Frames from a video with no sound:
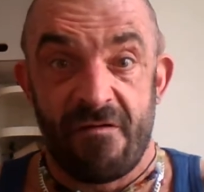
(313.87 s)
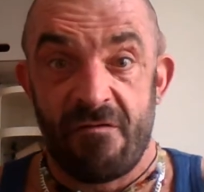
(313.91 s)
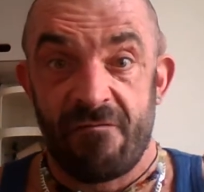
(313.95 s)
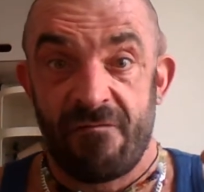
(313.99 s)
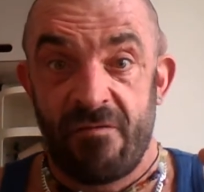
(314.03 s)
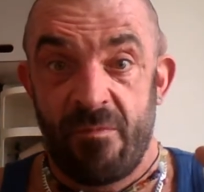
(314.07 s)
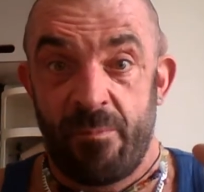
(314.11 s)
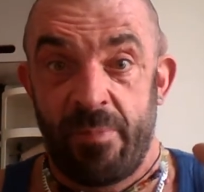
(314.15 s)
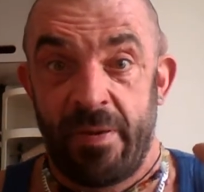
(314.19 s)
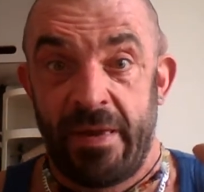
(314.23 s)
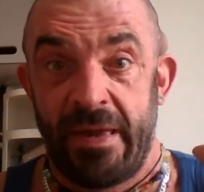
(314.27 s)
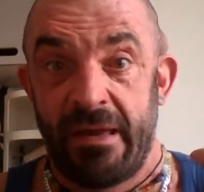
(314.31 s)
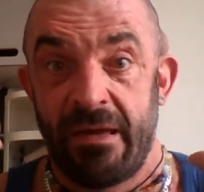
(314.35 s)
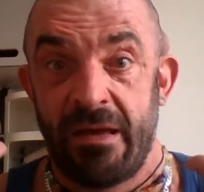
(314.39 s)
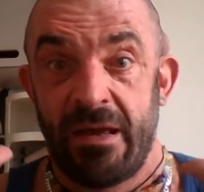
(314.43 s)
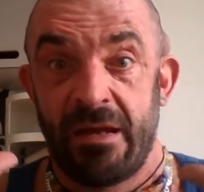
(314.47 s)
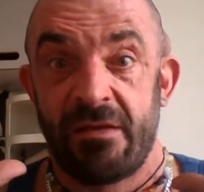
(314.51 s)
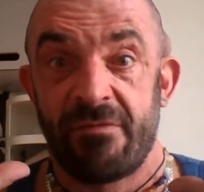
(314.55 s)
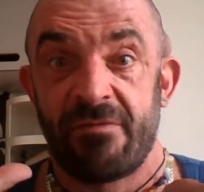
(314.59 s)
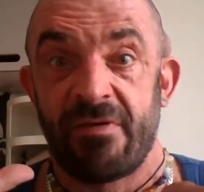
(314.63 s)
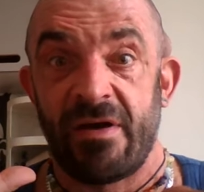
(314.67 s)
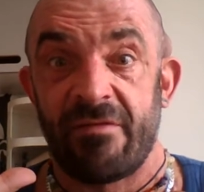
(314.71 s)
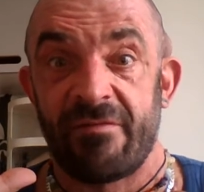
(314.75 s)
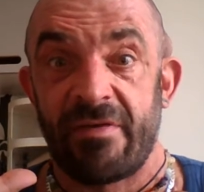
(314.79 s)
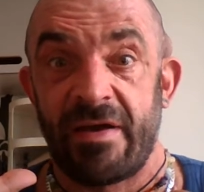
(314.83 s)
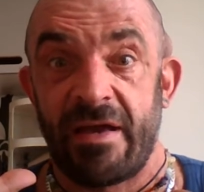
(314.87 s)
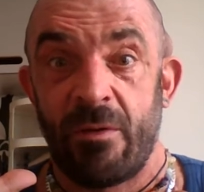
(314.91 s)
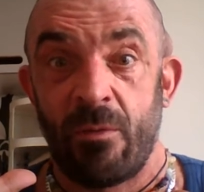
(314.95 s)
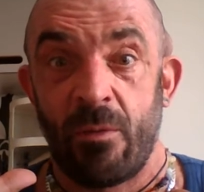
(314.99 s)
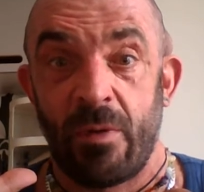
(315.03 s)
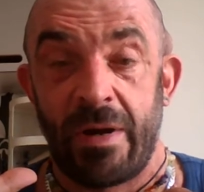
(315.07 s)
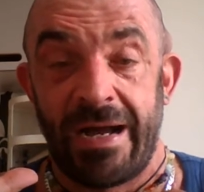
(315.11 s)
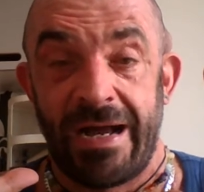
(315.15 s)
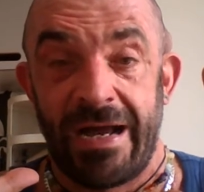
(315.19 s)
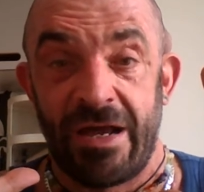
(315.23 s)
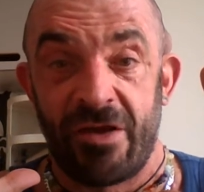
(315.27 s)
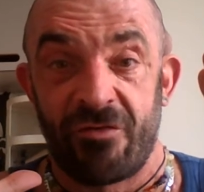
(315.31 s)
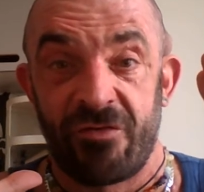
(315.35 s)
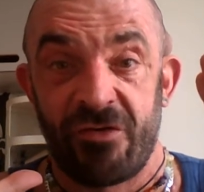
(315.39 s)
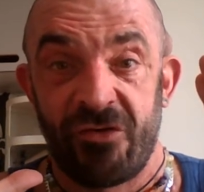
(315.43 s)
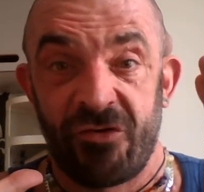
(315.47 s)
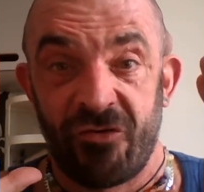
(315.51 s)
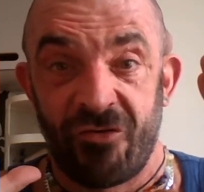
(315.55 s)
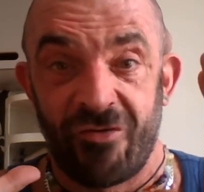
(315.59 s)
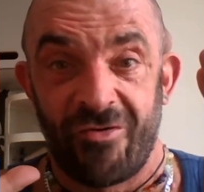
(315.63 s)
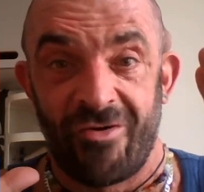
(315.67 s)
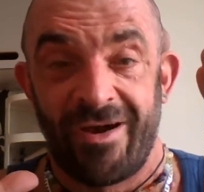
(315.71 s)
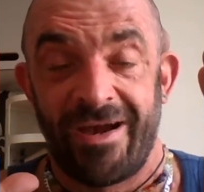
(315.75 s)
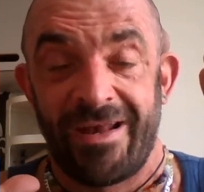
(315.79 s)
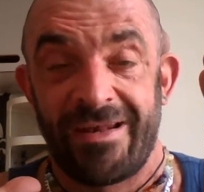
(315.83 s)
The period that they will actually
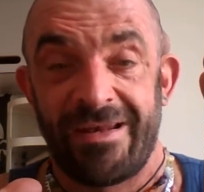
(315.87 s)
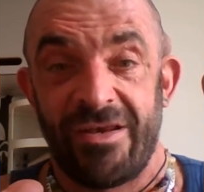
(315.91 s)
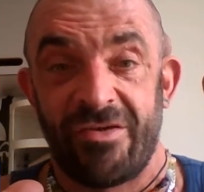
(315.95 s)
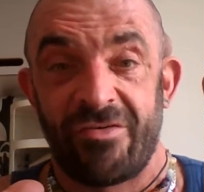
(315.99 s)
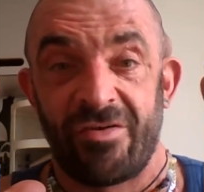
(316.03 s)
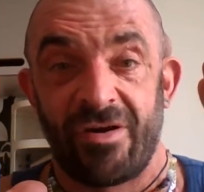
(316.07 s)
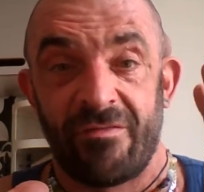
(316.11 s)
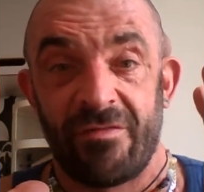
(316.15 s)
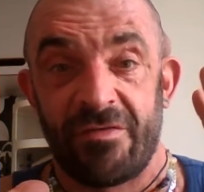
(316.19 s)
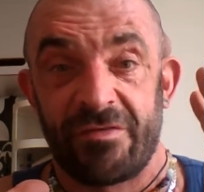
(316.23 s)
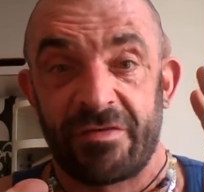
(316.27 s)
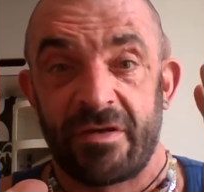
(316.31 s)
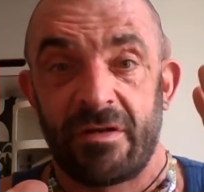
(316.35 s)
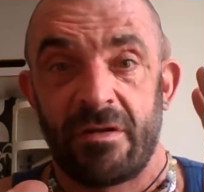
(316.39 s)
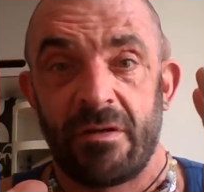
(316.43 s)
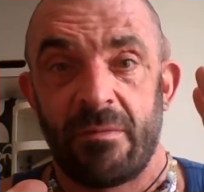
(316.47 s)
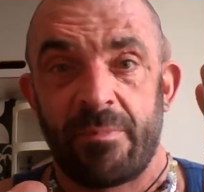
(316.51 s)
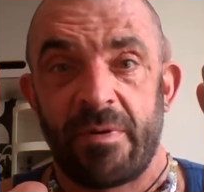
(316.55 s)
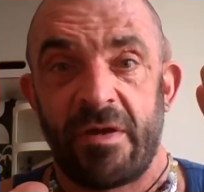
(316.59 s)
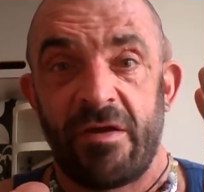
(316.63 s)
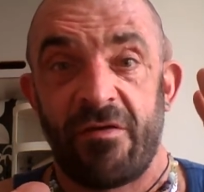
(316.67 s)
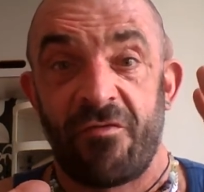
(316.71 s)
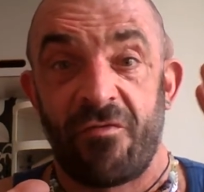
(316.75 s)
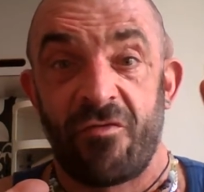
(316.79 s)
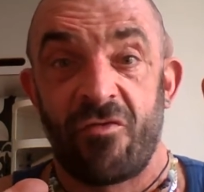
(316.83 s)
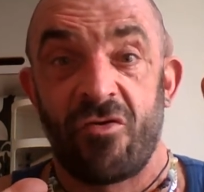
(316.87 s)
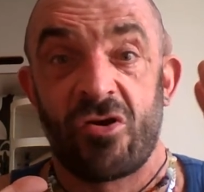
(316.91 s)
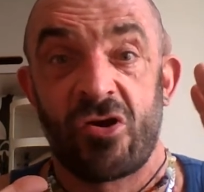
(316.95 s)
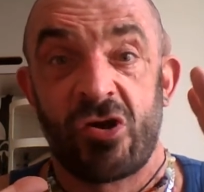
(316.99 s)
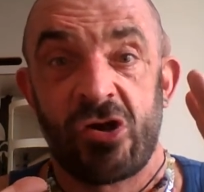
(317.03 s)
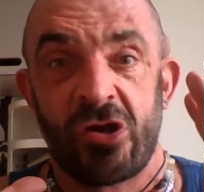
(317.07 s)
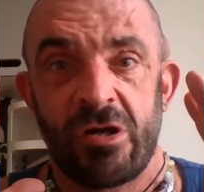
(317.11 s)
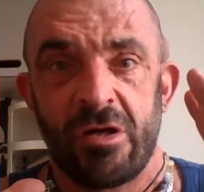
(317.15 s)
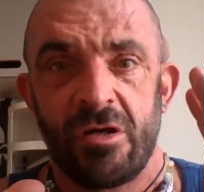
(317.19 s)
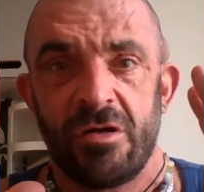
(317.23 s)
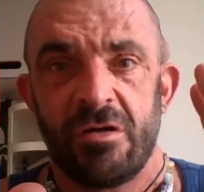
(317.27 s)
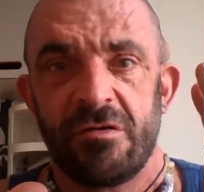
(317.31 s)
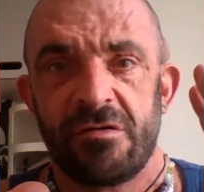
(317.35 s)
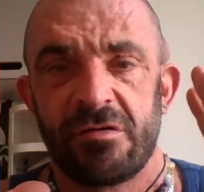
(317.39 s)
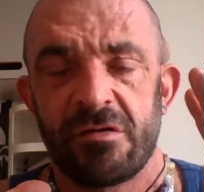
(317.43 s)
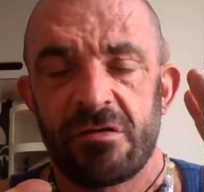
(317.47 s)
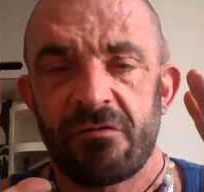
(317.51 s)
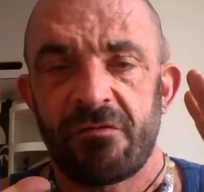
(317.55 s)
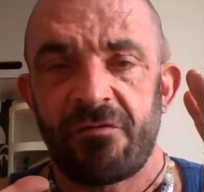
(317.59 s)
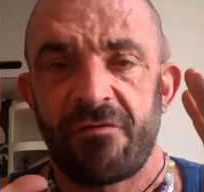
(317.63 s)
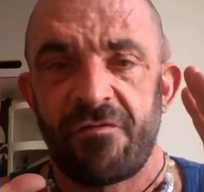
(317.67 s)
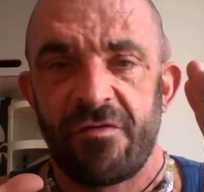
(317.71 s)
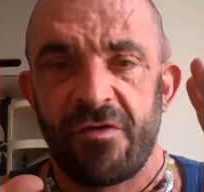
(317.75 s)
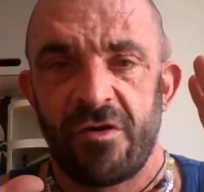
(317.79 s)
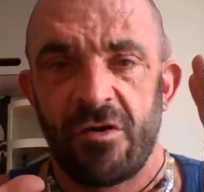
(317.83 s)
trine each other is going to be for a good
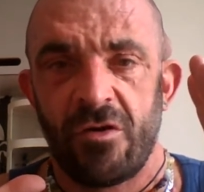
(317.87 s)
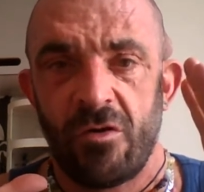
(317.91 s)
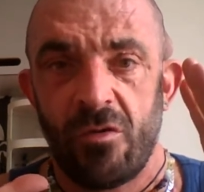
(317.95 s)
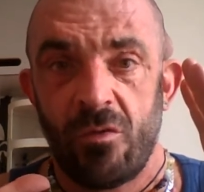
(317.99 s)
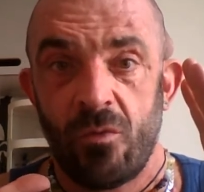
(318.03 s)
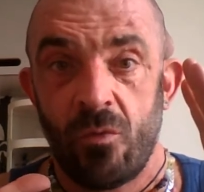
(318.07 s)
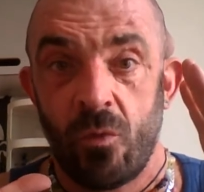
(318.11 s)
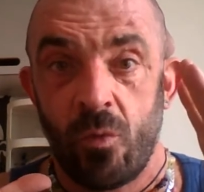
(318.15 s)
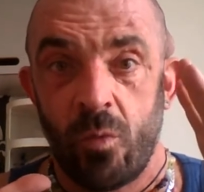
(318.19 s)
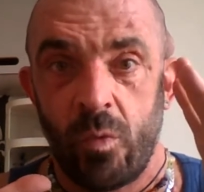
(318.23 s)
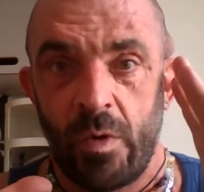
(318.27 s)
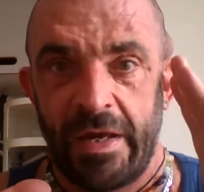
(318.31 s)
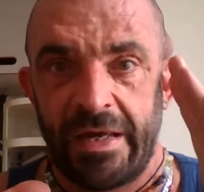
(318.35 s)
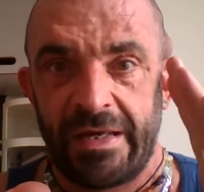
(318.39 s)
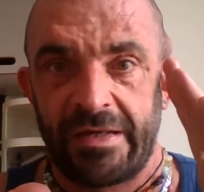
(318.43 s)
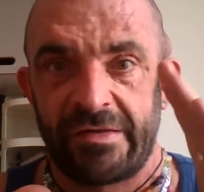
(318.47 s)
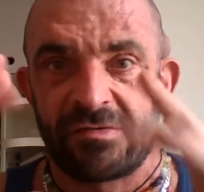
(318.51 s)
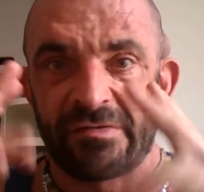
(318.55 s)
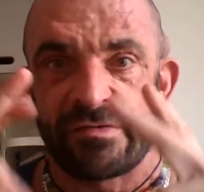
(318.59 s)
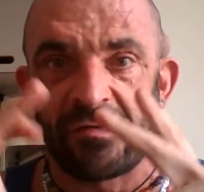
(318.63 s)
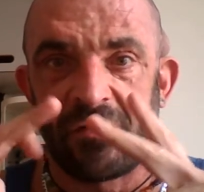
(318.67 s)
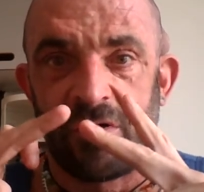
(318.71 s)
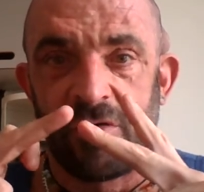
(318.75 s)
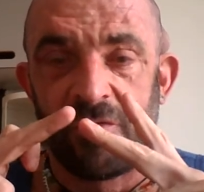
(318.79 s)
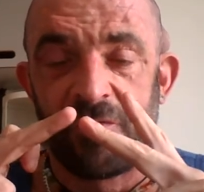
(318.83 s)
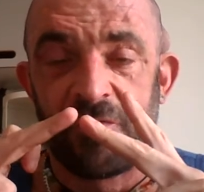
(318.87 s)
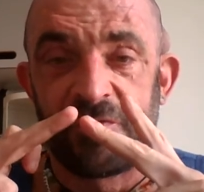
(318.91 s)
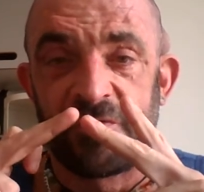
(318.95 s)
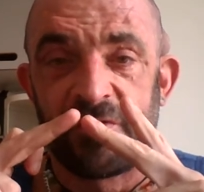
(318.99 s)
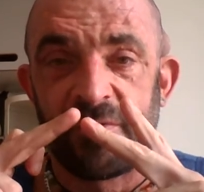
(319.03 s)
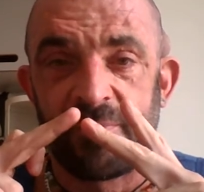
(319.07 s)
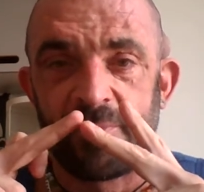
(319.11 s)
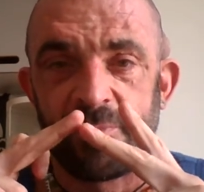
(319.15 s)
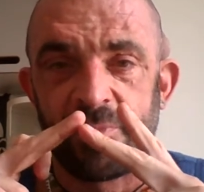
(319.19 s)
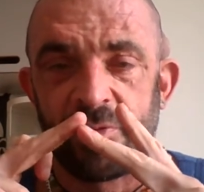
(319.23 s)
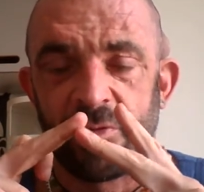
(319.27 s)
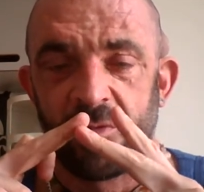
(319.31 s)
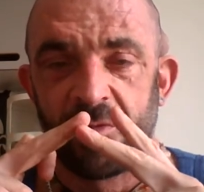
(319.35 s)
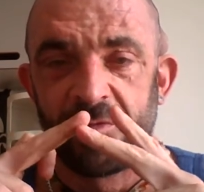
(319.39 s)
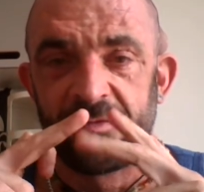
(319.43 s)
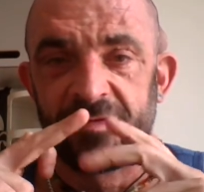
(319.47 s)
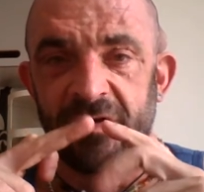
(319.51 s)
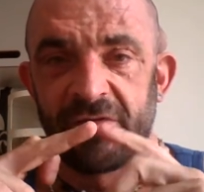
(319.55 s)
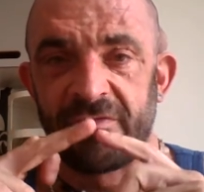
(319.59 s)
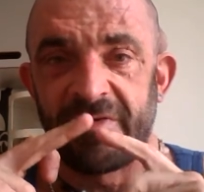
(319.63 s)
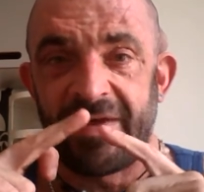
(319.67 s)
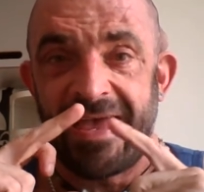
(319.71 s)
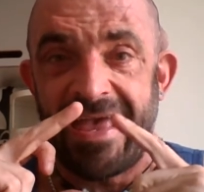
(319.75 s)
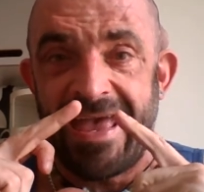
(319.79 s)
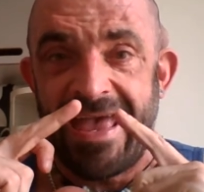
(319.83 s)
few weeks of
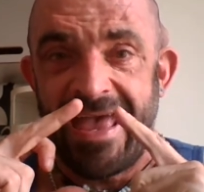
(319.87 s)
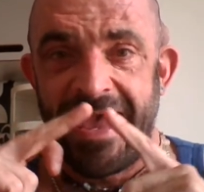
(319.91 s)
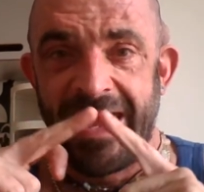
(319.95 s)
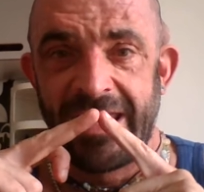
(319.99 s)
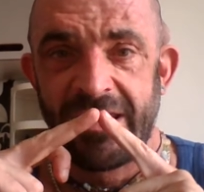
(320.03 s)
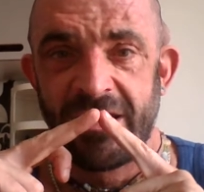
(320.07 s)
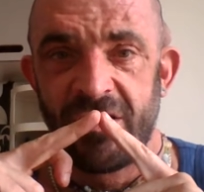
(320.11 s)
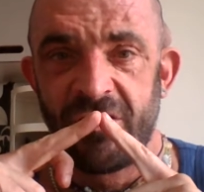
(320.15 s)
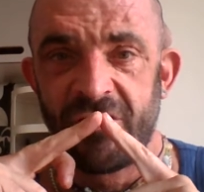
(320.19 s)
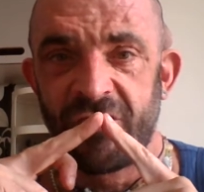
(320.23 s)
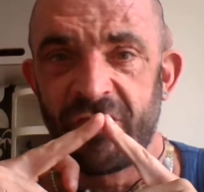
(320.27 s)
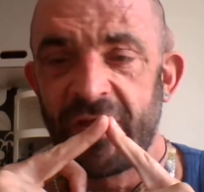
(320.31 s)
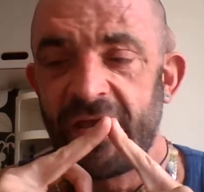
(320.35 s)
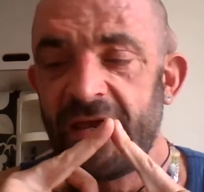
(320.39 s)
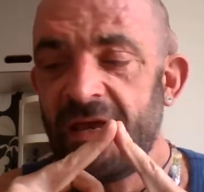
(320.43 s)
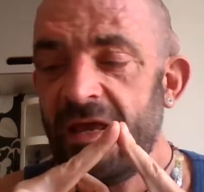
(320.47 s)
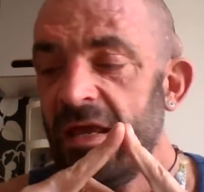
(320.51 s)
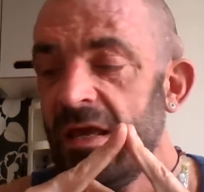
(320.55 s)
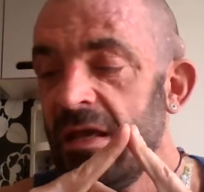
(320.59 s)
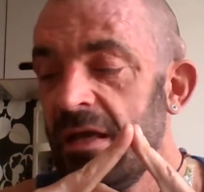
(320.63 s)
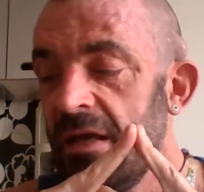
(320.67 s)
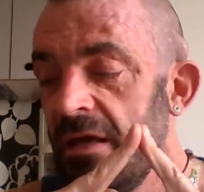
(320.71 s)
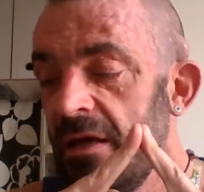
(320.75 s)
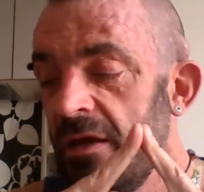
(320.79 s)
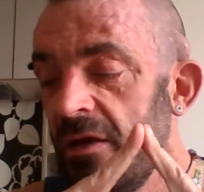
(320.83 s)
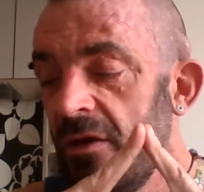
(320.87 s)
supportive energy